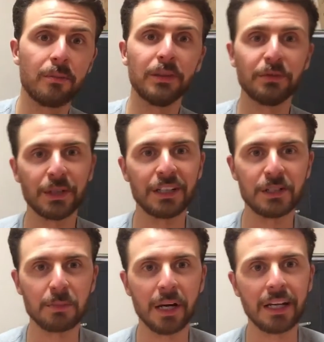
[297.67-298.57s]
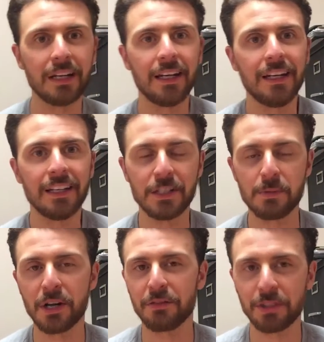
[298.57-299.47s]
between each bite is
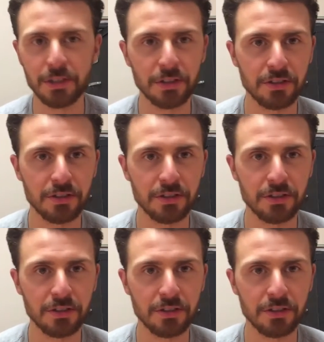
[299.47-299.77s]
beneficial.